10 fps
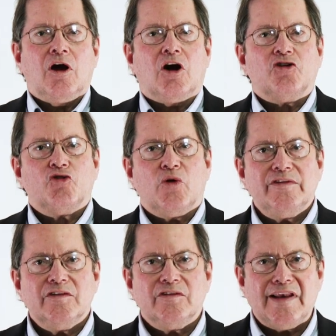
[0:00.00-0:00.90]
Our
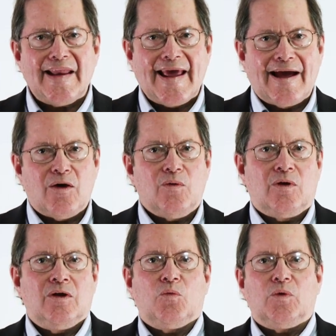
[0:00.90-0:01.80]
choices now
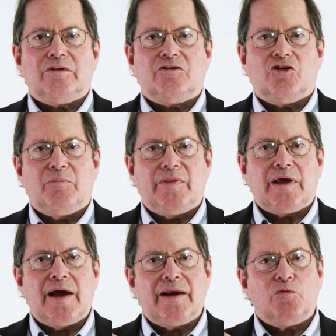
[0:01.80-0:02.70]
will determine the
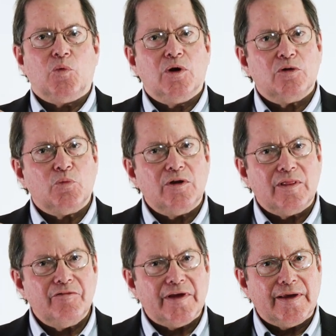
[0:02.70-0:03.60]
kind of world we're
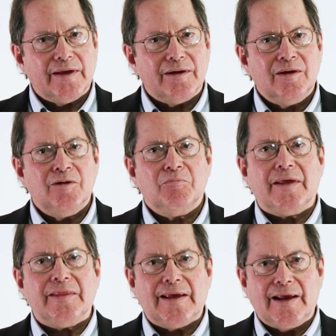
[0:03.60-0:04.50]
living in
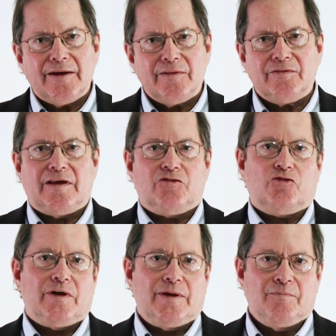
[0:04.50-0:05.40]
by the end of the century.